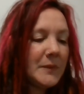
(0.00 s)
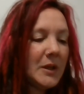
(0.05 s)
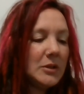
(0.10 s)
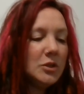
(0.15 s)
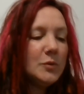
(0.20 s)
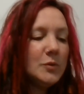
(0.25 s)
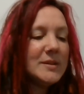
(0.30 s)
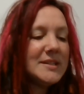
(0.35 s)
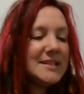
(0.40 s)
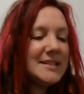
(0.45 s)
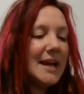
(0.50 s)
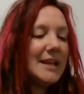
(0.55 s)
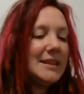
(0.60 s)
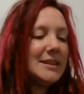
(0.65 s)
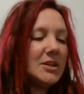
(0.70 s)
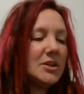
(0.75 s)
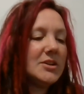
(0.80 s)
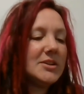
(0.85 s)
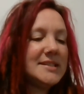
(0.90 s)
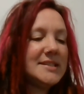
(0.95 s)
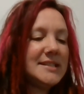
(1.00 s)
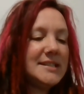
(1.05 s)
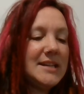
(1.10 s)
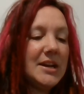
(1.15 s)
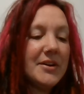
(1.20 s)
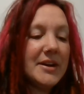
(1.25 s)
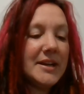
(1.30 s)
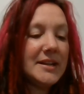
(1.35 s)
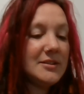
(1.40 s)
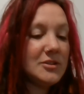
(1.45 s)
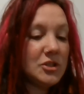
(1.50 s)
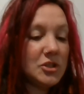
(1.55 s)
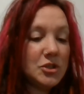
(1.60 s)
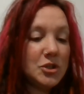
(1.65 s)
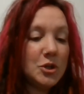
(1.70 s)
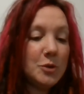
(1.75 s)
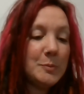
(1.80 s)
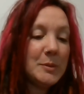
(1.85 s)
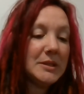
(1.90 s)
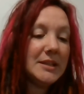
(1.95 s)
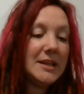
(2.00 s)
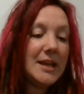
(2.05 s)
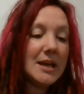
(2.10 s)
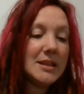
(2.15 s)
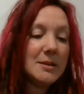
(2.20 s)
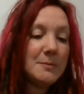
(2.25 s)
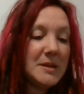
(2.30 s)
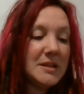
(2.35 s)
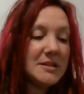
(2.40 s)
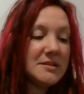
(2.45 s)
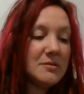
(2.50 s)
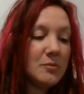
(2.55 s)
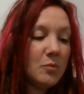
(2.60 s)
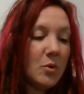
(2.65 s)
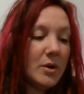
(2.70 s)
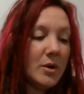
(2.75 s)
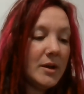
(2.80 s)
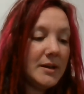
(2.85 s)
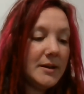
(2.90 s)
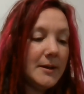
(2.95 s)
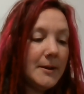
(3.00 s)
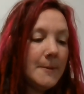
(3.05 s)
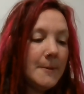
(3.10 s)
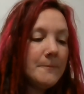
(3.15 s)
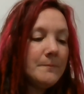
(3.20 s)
Lewis sat there, staring stupidly at the piece of wood.